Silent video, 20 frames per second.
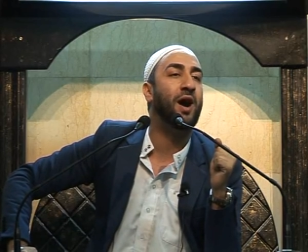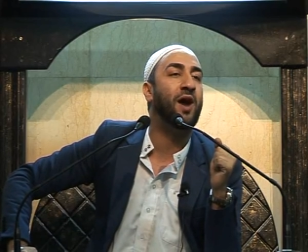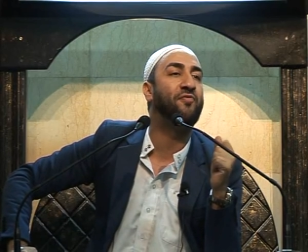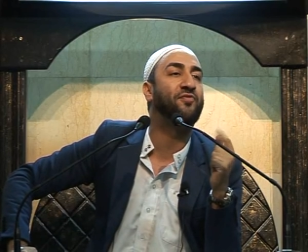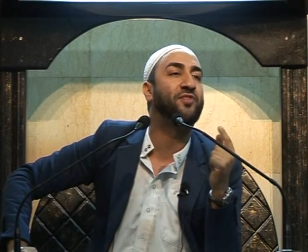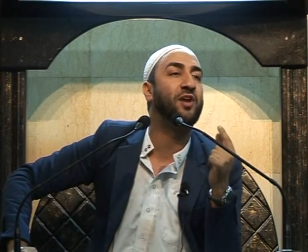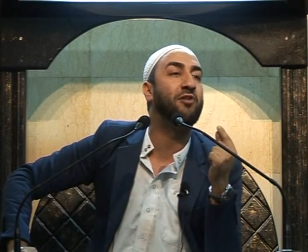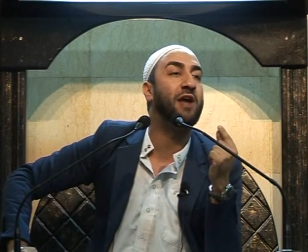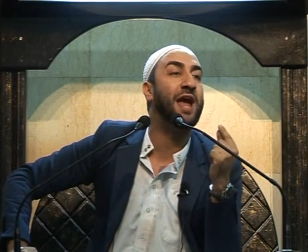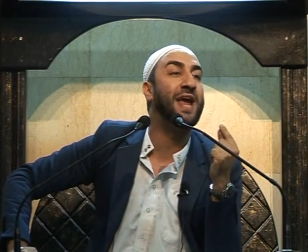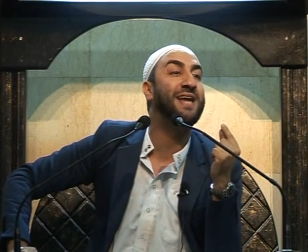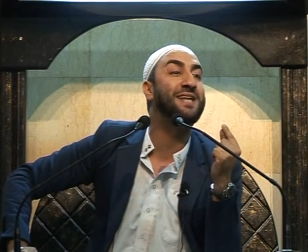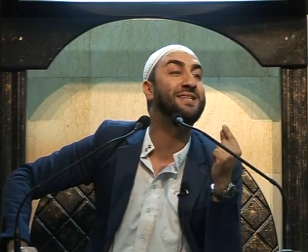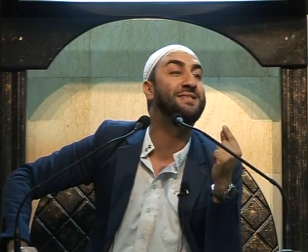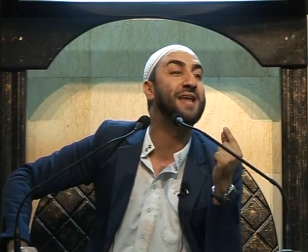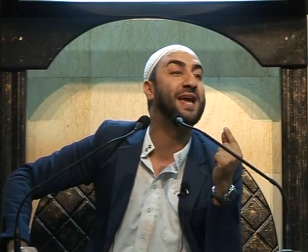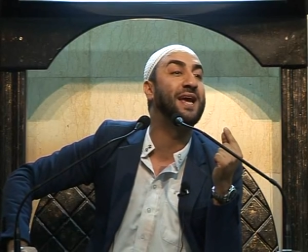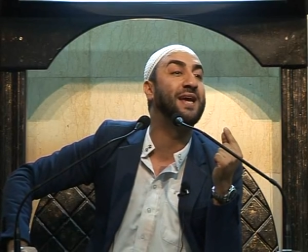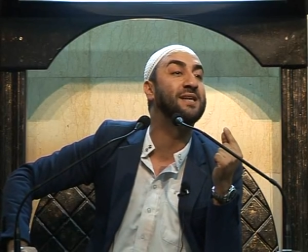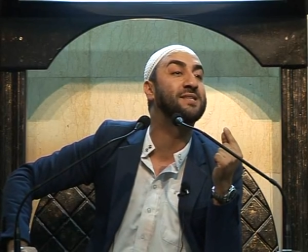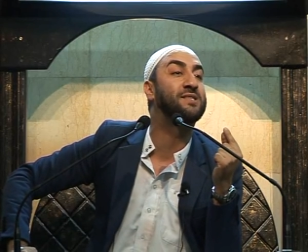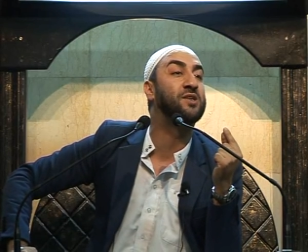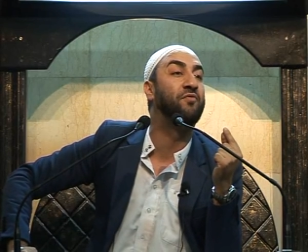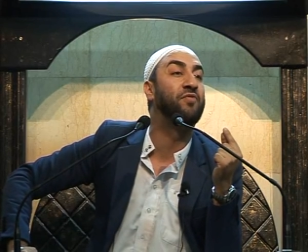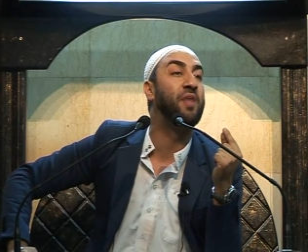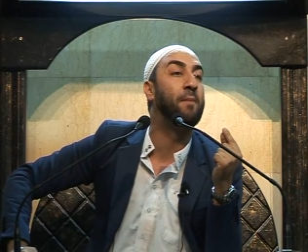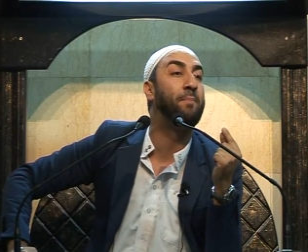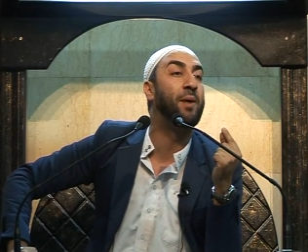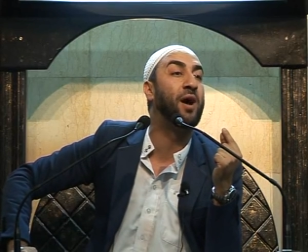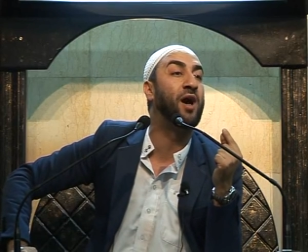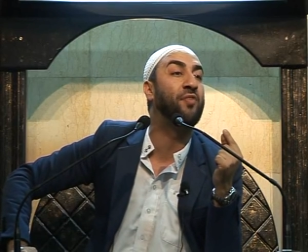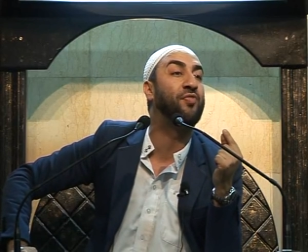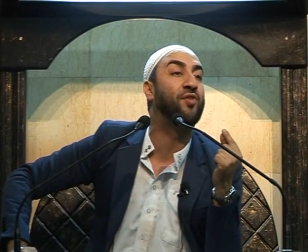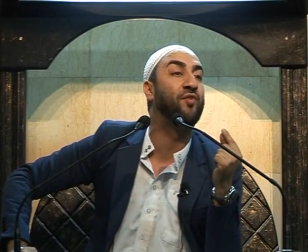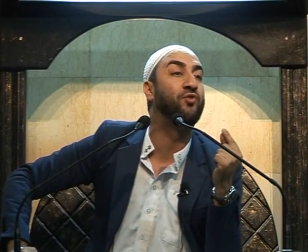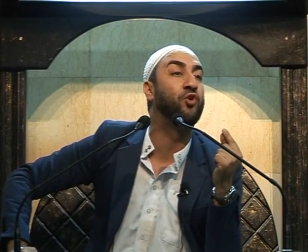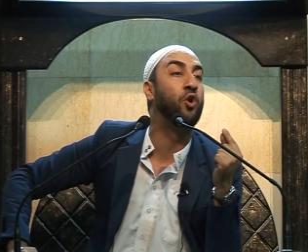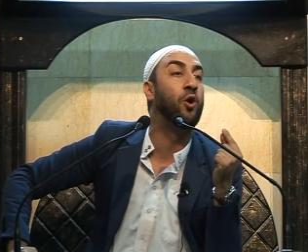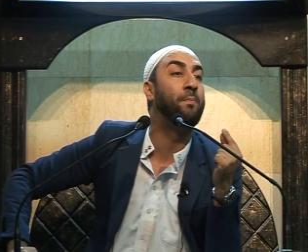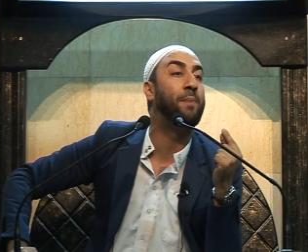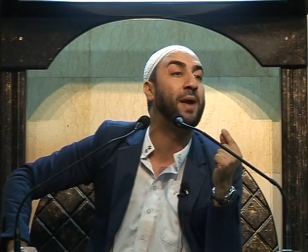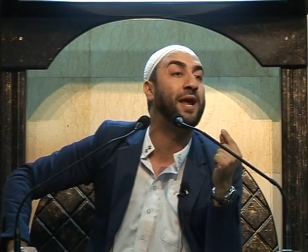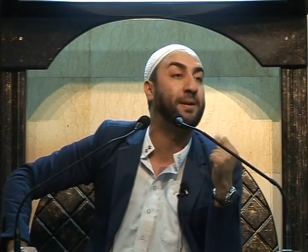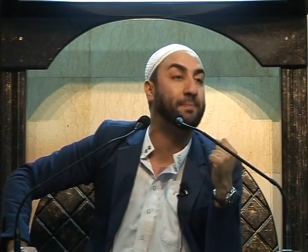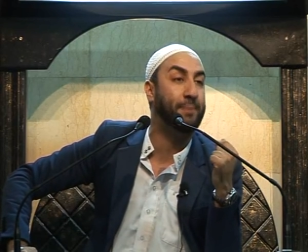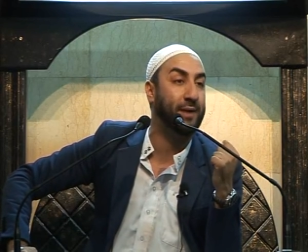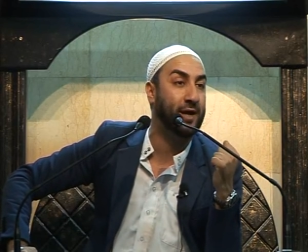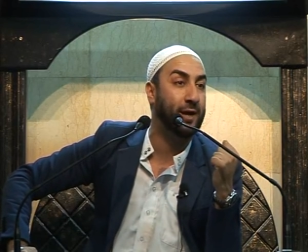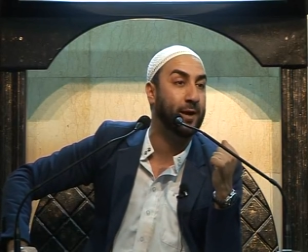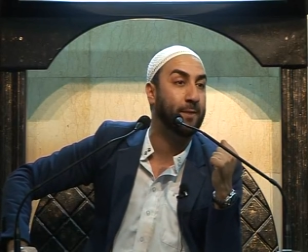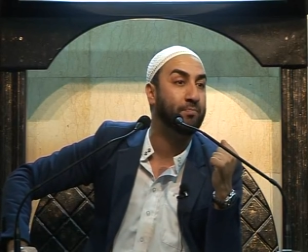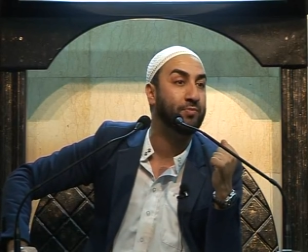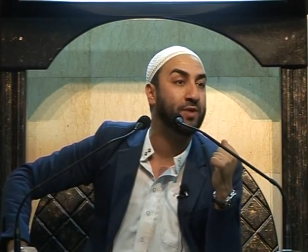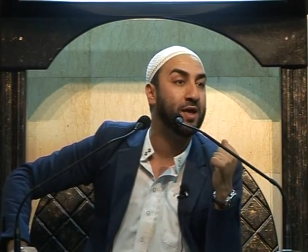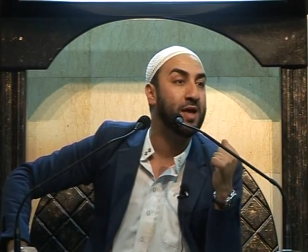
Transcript: After 8 days of the birth of your baby,